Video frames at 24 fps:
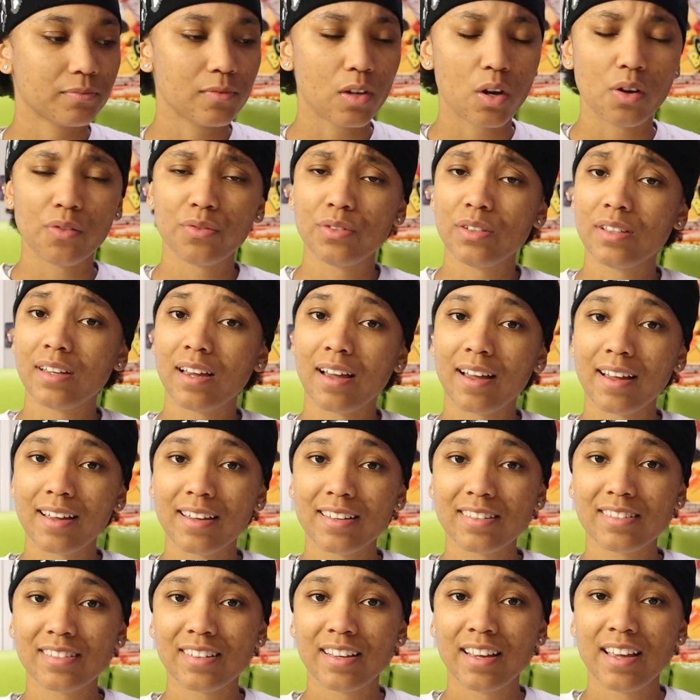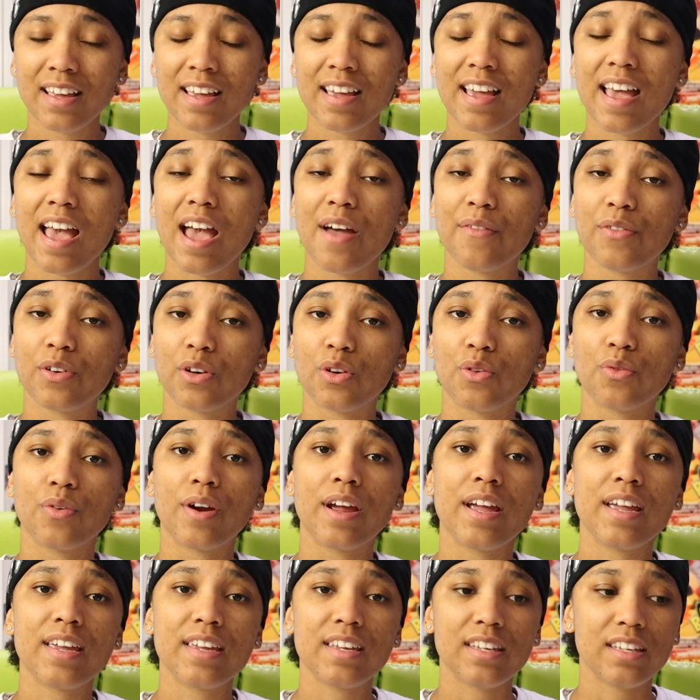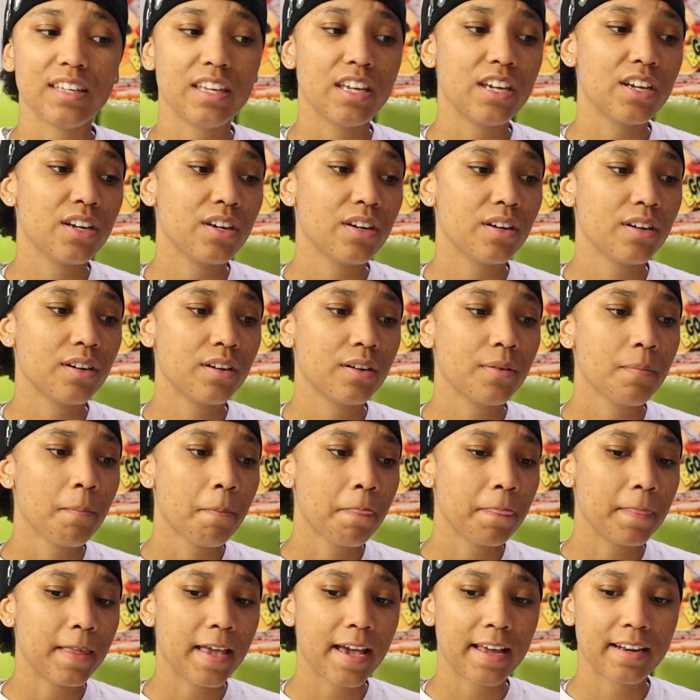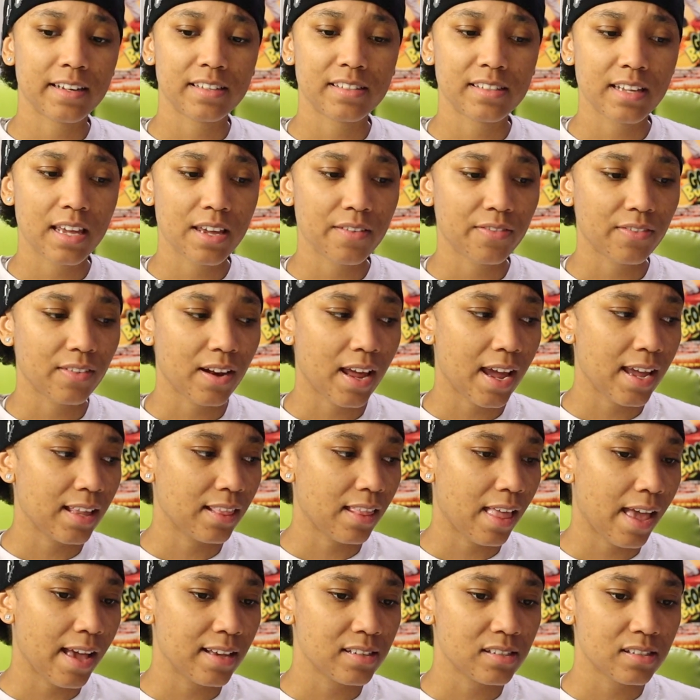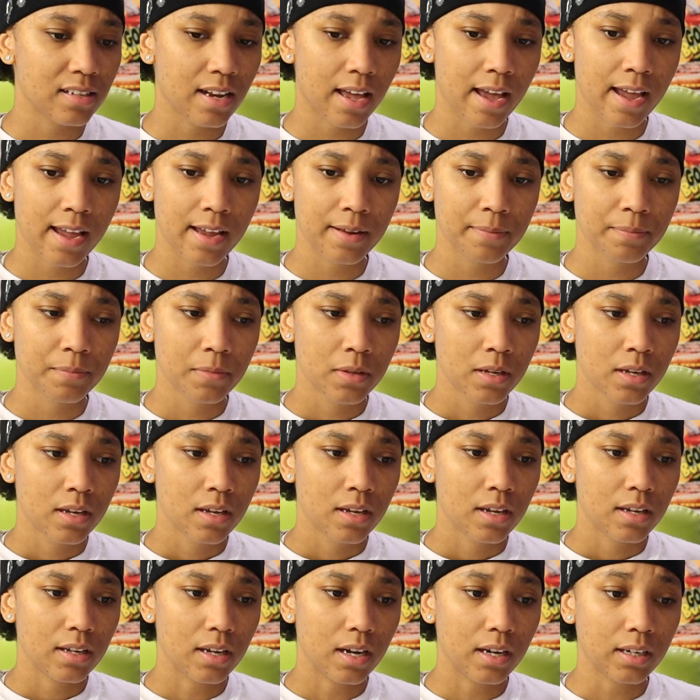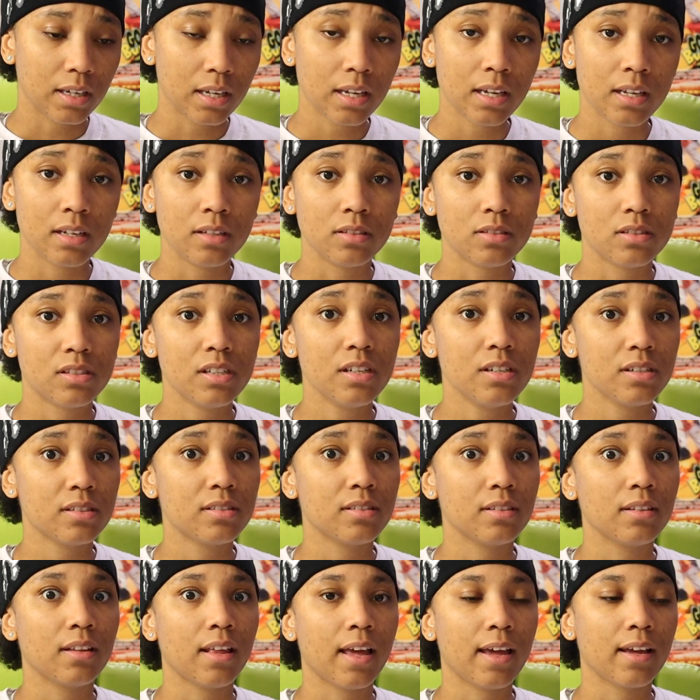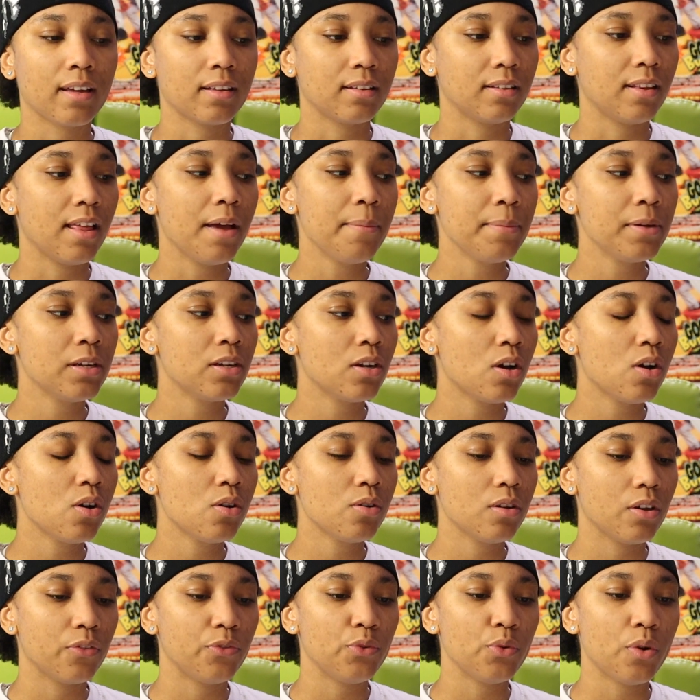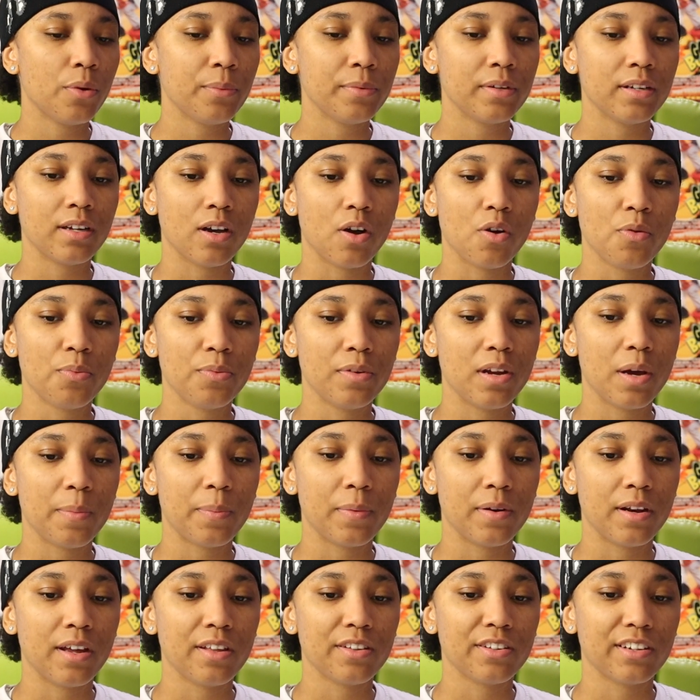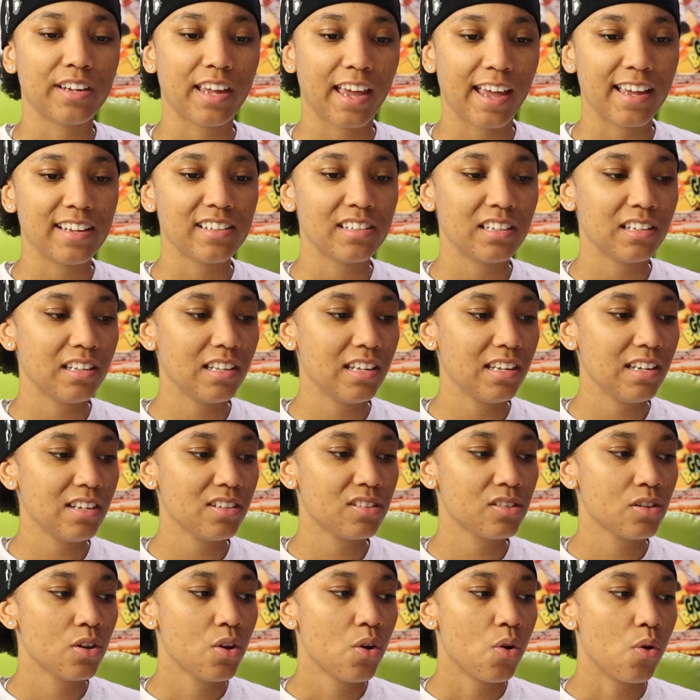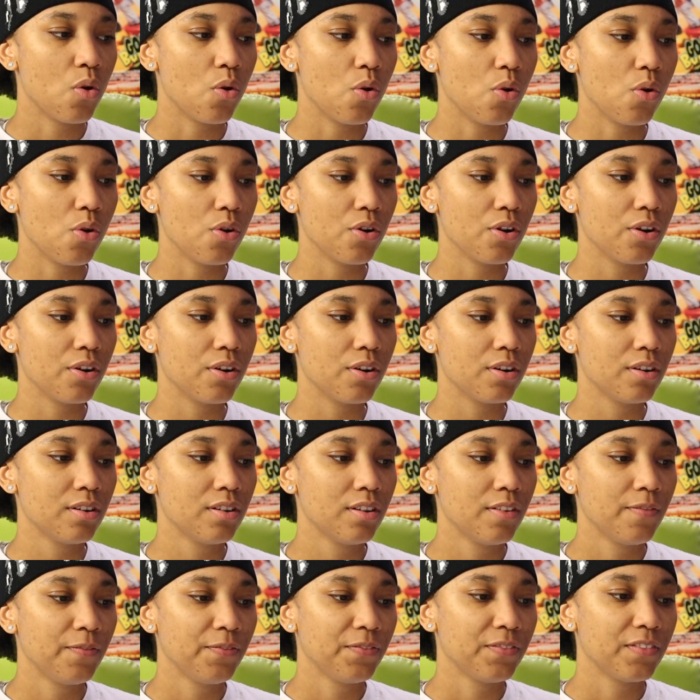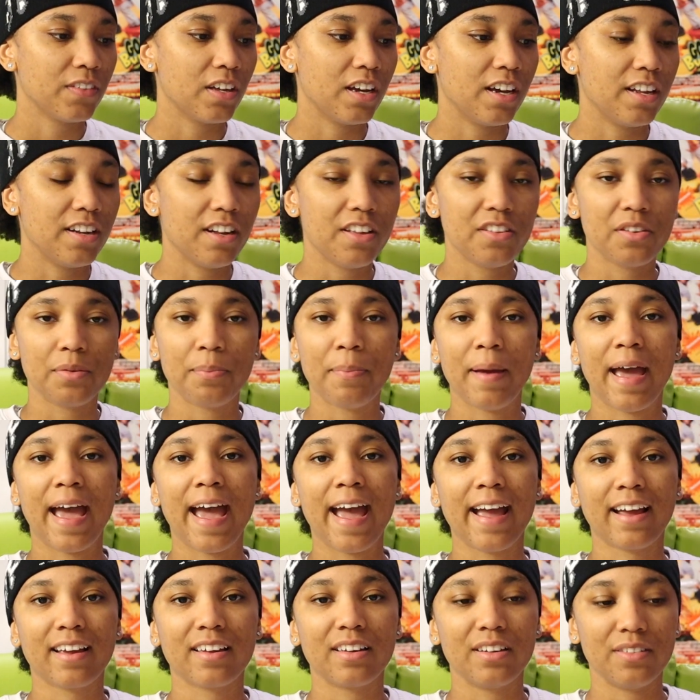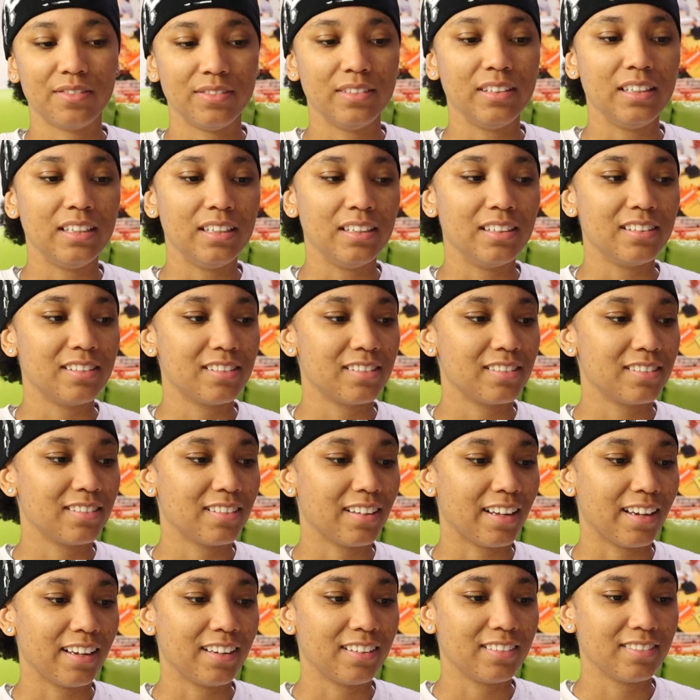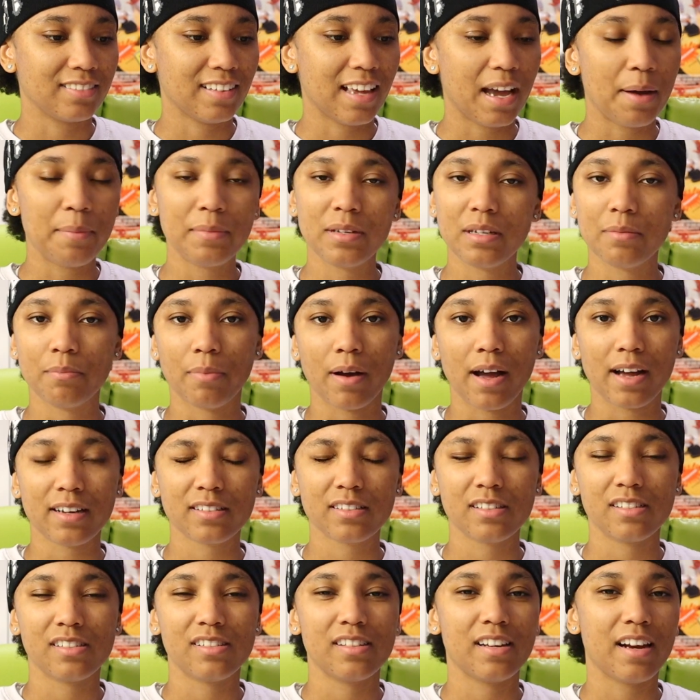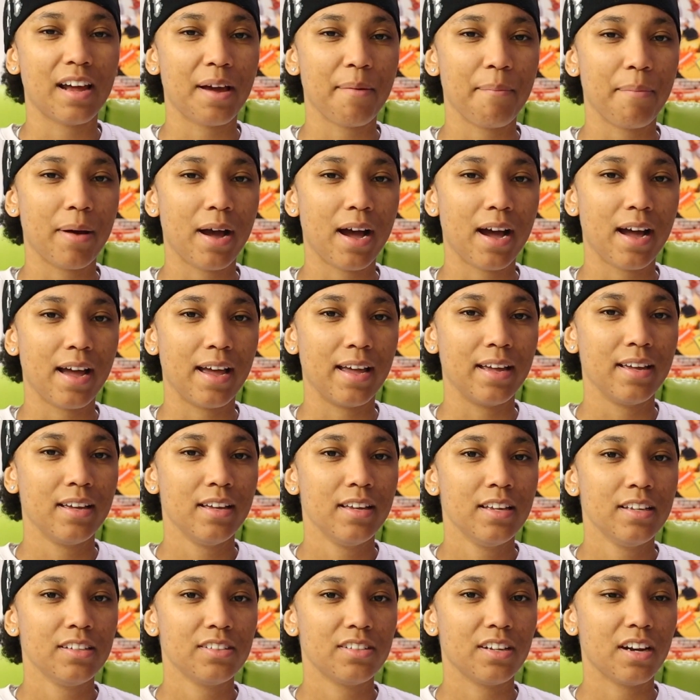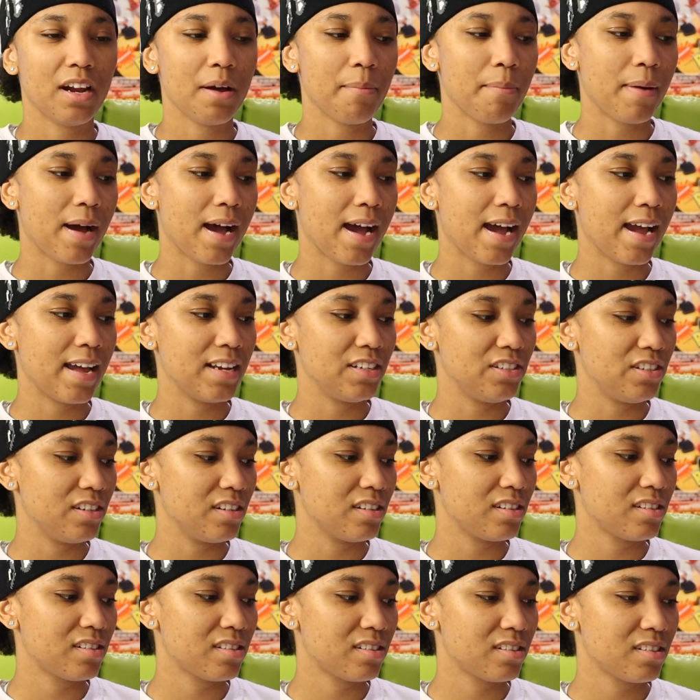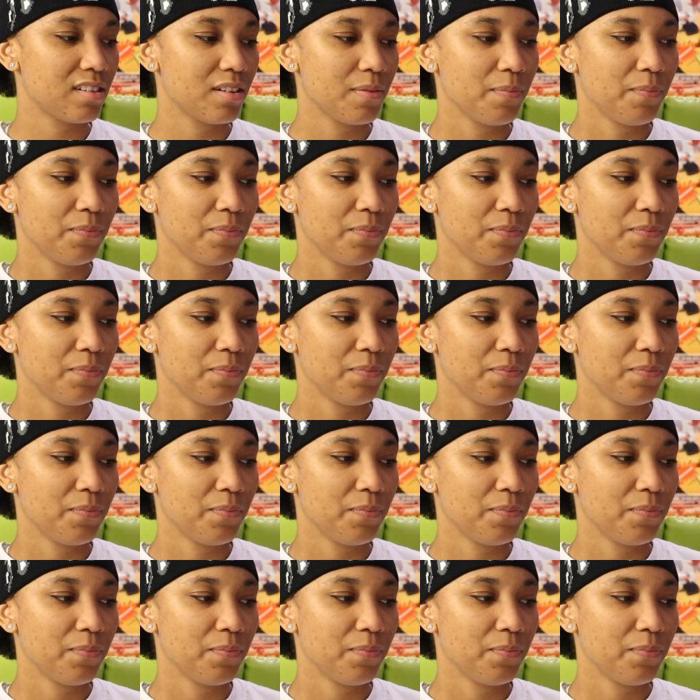Hopefully you guys have a great year. They had a safe night last night. Again, seriously, like, let me know if you want me to open up another case of these or another pack of these. Like, how many boxes should I buy? Should I buy just